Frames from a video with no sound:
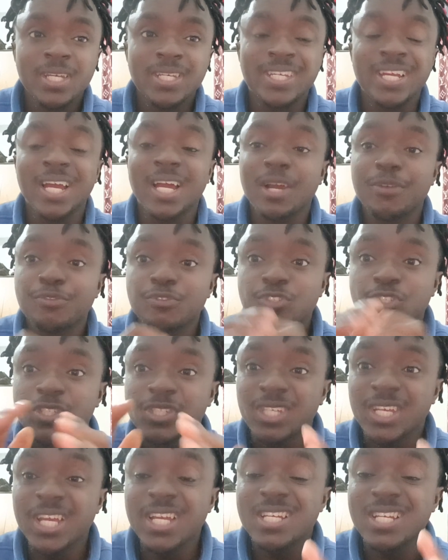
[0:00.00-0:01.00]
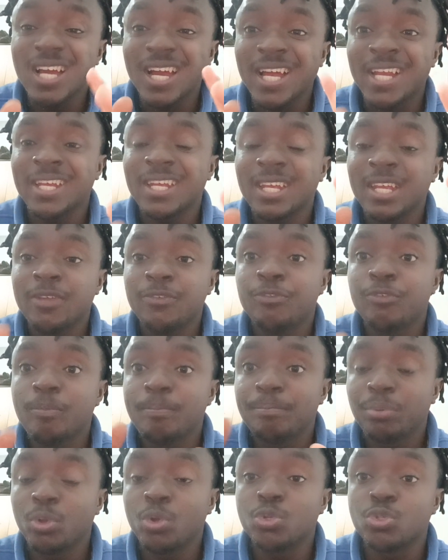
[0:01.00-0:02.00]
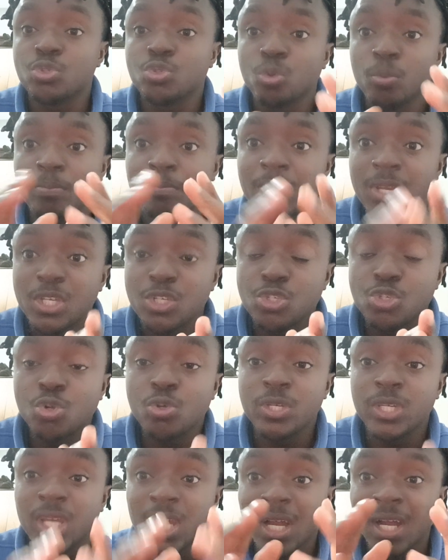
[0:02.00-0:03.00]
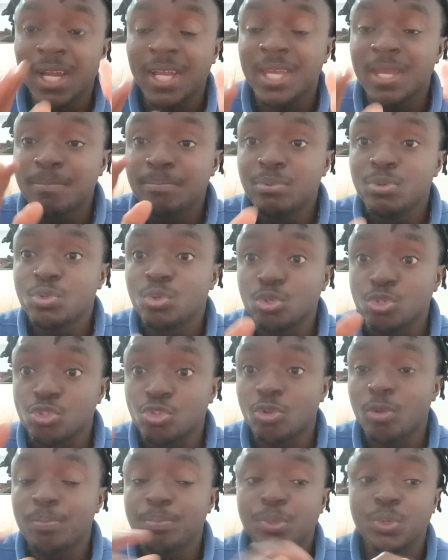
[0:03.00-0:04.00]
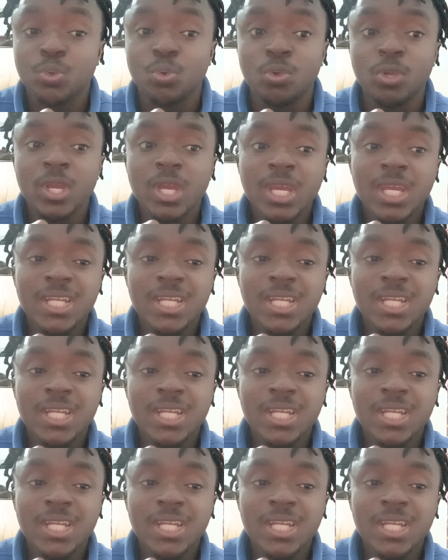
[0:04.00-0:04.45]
They have set an evil plot to make sure they are able to stop you.